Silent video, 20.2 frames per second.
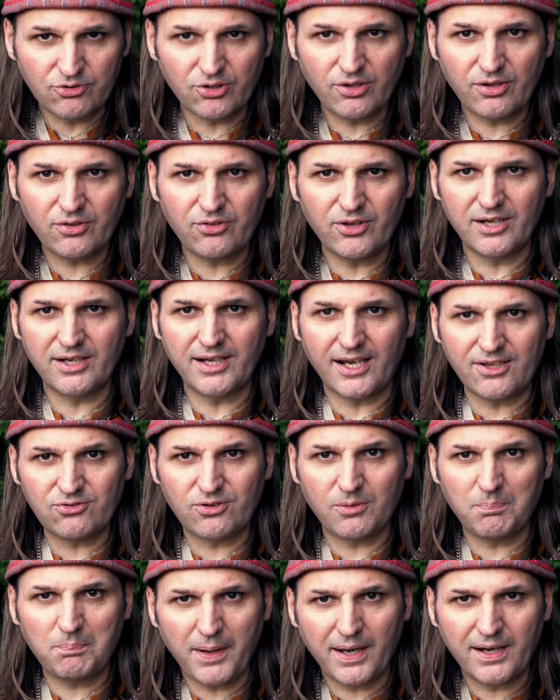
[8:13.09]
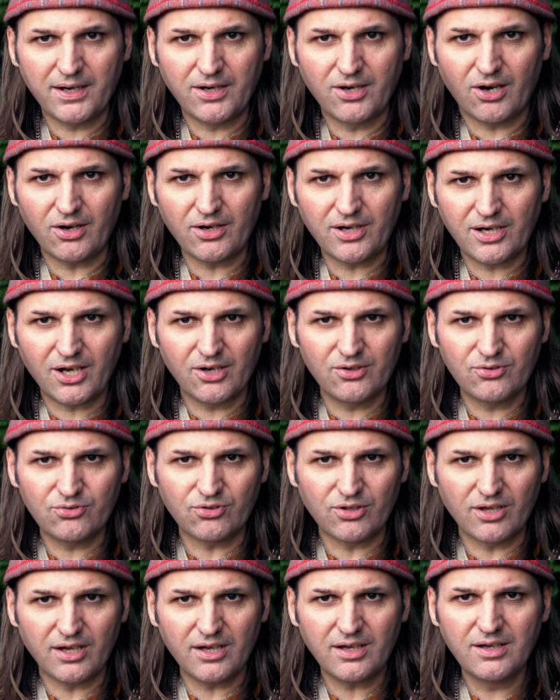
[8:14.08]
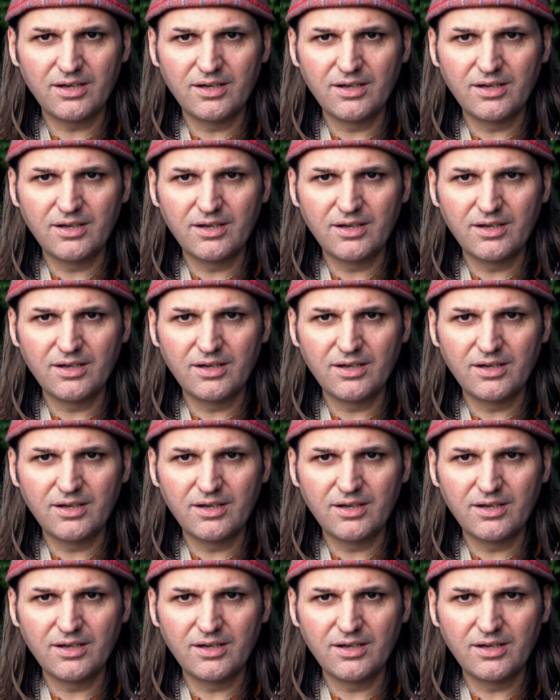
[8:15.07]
Do you think as the pig got closer,